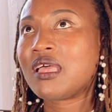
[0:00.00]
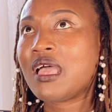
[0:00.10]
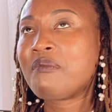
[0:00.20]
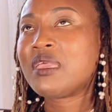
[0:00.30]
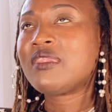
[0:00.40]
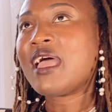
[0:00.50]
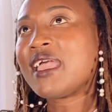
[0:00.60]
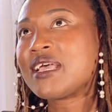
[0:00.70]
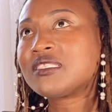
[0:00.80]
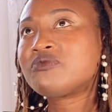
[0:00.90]
I mean, I
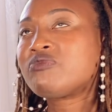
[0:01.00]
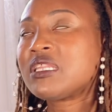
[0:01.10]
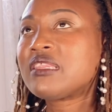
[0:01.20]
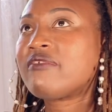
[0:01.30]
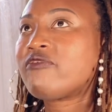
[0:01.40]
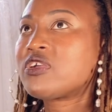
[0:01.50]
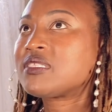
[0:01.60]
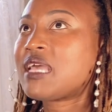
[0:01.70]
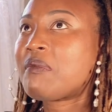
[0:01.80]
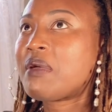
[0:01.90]
guess really the
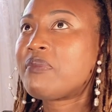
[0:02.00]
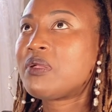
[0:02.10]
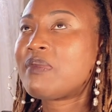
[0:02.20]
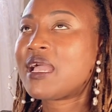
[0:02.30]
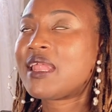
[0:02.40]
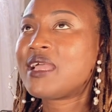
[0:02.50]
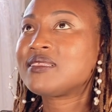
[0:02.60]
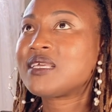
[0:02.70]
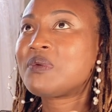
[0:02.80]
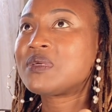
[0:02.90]
first time I built my
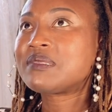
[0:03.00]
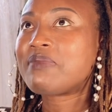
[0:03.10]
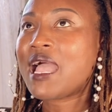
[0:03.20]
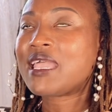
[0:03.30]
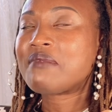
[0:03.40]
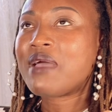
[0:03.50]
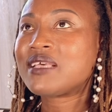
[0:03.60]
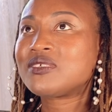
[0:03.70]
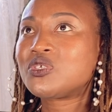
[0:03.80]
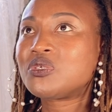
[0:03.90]
clientele was back in
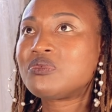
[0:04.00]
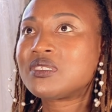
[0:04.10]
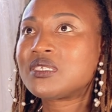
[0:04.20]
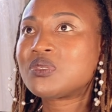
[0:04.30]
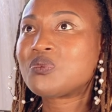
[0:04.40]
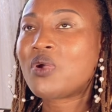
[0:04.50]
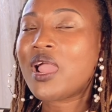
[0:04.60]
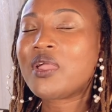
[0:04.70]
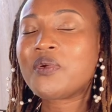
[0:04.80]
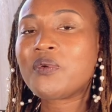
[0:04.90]
Massachusetts where
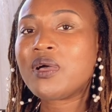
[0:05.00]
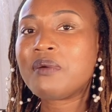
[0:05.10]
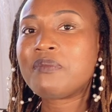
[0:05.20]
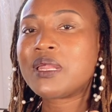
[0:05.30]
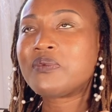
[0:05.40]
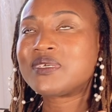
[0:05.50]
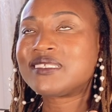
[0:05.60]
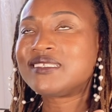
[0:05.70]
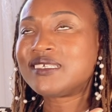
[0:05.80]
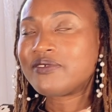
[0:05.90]
I grew up, but it
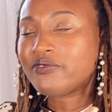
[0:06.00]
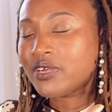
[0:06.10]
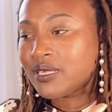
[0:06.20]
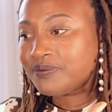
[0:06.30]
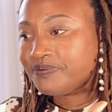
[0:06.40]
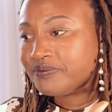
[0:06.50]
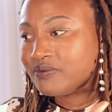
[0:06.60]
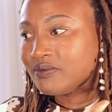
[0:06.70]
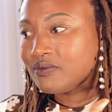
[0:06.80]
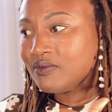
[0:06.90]
was different
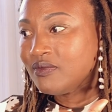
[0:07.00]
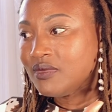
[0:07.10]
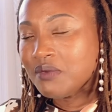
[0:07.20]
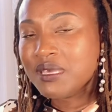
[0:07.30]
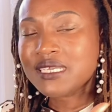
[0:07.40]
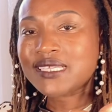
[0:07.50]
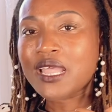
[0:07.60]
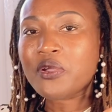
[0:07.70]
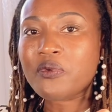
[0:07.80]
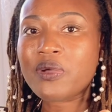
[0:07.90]
because
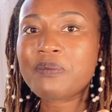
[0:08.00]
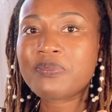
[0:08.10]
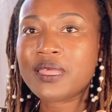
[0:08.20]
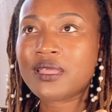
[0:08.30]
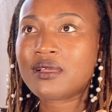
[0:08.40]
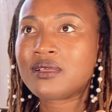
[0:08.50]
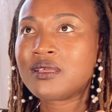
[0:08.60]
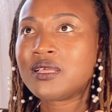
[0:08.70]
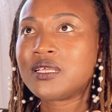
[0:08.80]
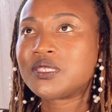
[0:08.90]
I grew up there.
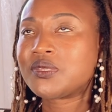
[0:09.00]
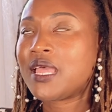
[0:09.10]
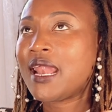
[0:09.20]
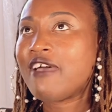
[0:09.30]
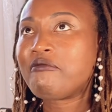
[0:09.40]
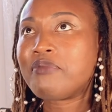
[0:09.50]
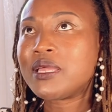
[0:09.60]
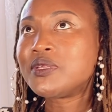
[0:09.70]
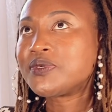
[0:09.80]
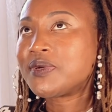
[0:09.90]
So, and I've
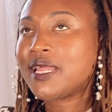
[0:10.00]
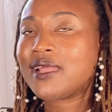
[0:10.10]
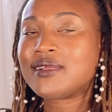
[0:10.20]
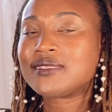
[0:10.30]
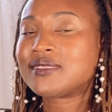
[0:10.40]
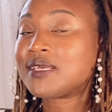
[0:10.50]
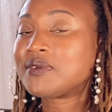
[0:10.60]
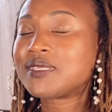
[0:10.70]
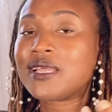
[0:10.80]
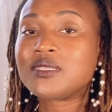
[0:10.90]
been doing hair since I
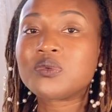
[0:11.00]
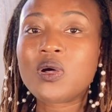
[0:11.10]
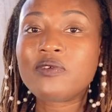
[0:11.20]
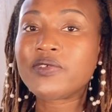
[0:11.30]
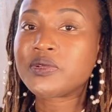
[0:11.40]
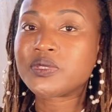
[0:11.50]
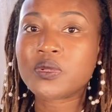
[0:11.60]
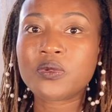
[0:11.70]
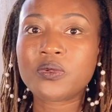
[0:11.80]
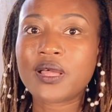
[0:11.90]
was like 12 years
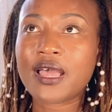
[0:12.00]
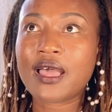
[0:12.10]
old